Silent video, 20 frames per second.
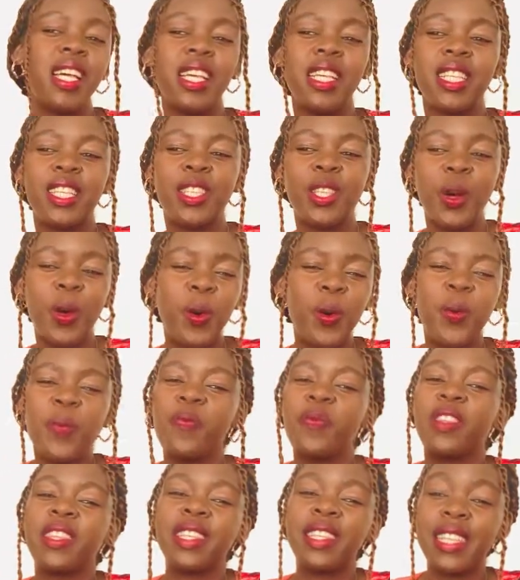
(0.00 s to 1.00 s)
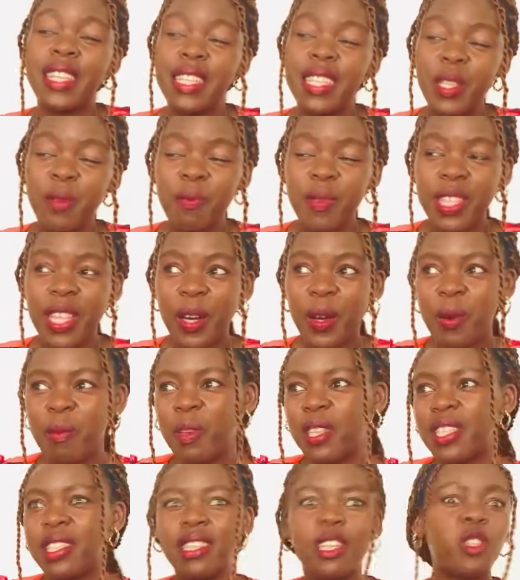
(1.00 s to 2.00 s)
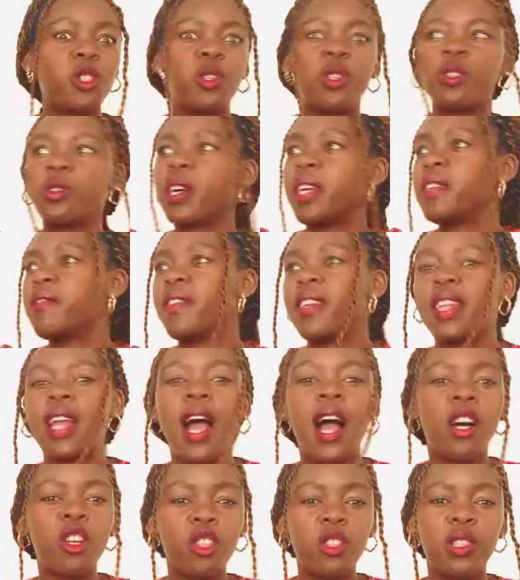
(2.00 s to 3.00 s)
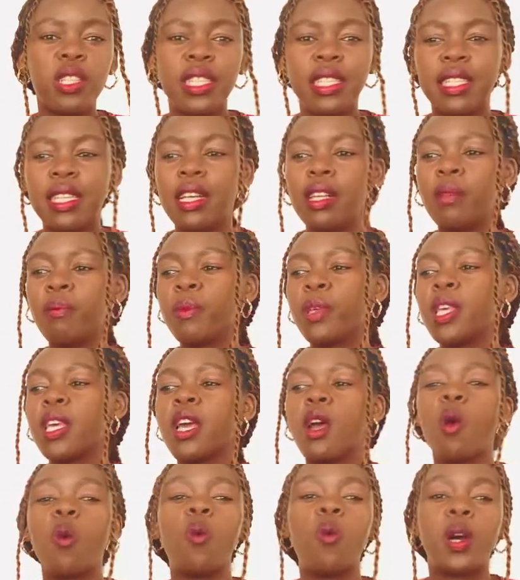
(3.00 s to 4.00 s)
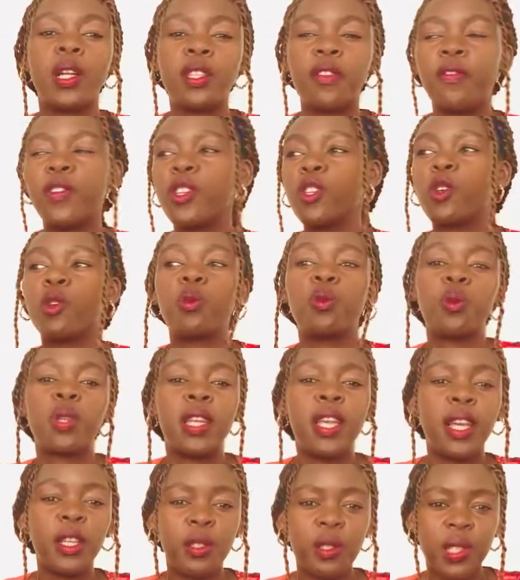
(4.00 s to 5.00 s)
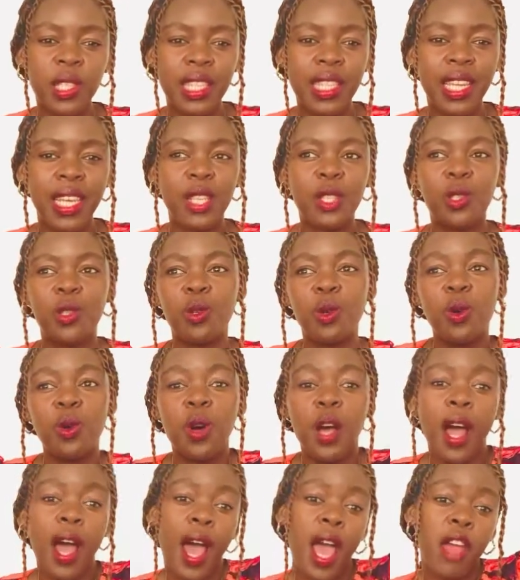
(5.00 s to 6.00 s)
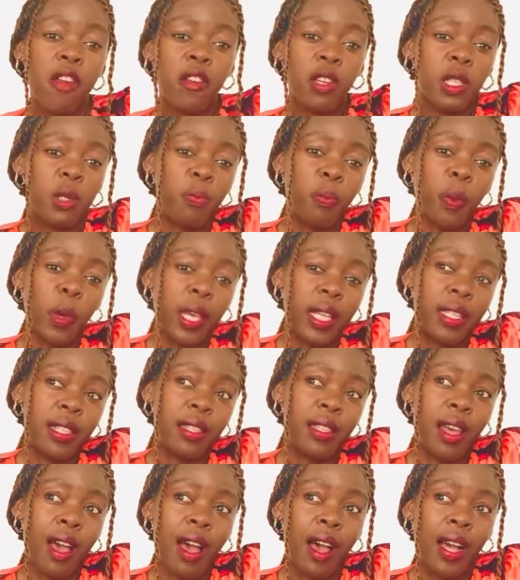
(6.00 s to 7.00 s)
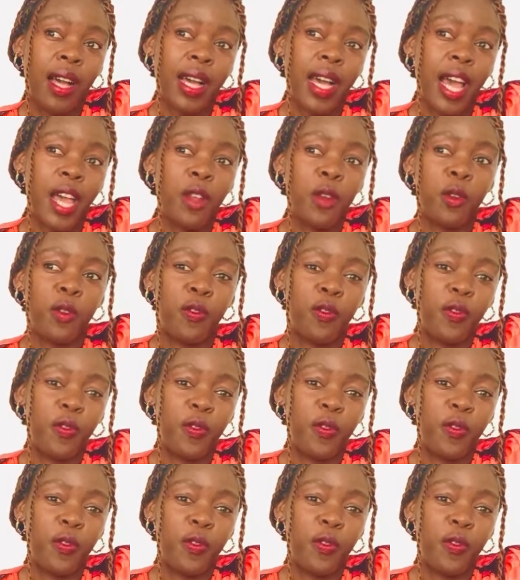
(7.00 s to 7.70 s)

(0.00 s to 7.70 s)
So just hit me in the comment section. You can even actually tell me what video you'd like to see next, so I respect the kind of